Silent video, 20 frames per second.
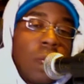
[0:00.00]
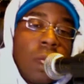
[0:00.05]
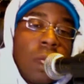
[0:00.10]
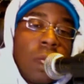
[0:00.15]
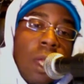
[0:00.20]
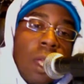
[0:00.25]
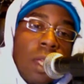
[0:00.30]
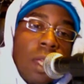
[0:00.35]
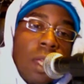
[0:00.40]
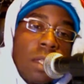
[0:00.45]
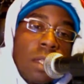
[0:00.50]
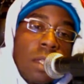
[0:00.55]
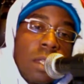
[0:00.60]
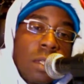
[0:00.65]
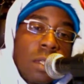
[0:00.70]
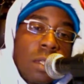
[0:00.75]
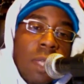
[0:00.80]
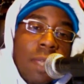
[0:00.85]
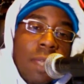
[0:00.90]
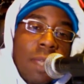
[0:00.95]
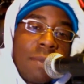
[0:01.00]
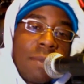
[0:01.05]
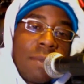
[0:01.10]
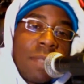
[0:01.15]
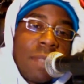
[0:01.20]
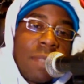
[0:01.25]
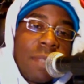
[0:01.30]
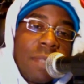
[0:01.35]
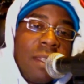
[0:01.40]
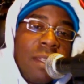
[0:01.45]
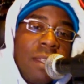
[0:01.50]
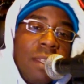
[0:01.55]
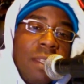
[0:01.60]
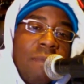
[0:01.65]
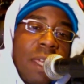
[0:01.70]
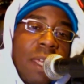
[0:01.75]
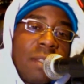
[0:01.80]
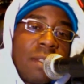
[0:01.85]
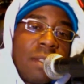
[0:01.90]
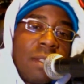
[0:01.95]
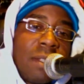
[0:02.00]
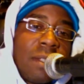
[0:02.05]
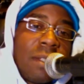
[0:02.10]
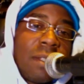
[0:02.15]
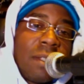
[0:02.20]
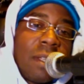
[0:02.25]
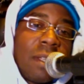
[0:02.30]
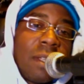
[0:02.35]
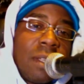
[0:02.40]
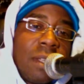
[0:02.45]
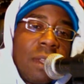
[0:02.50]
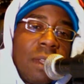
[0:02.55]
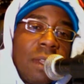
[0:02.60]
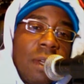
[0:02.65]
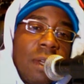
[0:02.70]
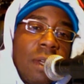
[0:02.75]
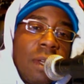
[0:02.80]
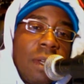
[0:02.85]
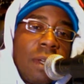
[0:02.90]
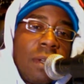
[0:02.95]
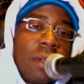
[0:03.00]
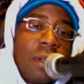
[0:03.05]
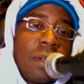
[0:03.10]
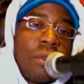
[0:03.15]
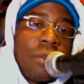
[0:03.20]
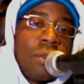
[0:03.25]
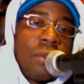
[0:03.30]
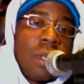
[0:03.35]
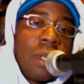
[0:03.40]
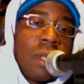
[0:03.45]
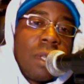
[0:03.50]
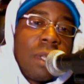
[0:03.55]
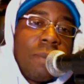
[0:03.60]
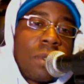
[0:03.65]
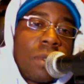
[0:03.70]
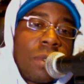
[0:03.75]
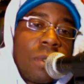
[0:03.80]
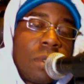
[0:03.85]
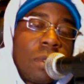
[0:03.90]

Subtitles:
Sometimes I give myself the creeps.